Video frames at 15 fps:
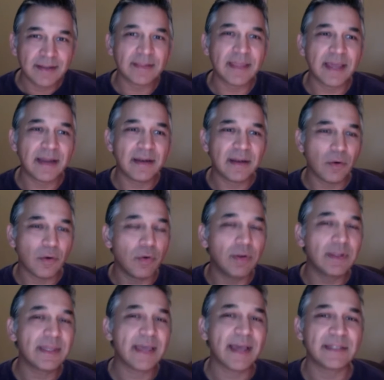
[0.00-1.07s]
then
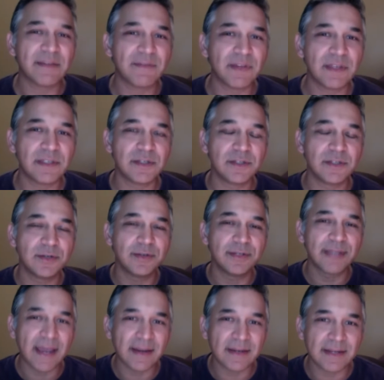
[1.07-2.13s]
all the activities you do
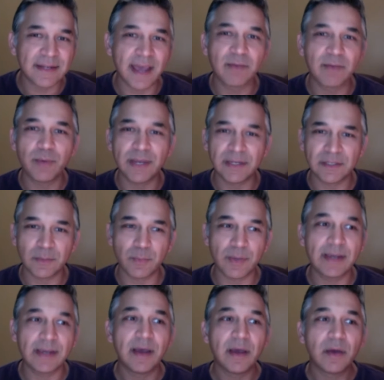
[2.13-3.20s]
day to day, week to
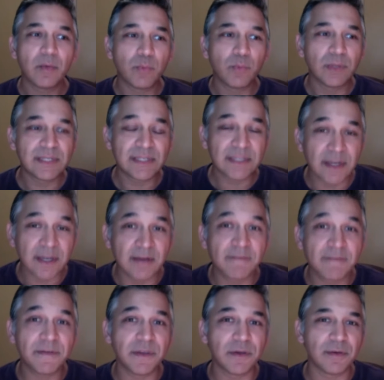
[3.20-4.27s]
week, will
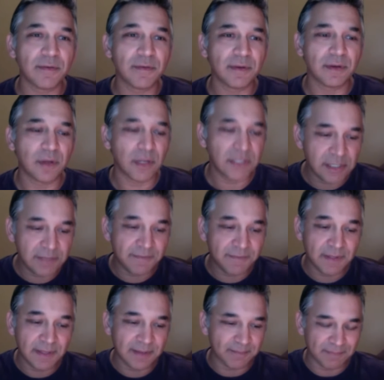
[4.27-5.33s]
serve you not just
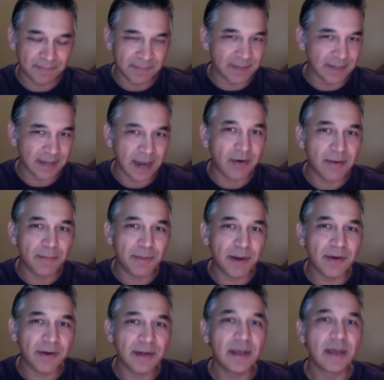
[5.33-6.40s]
for the current
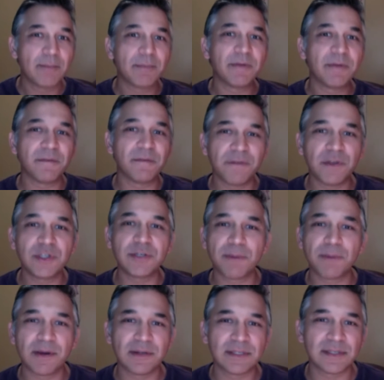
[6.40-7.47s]
period, but for future
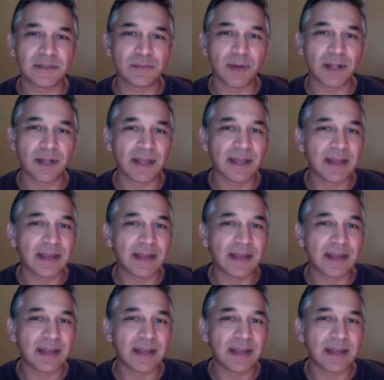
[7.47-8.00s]
periods as well.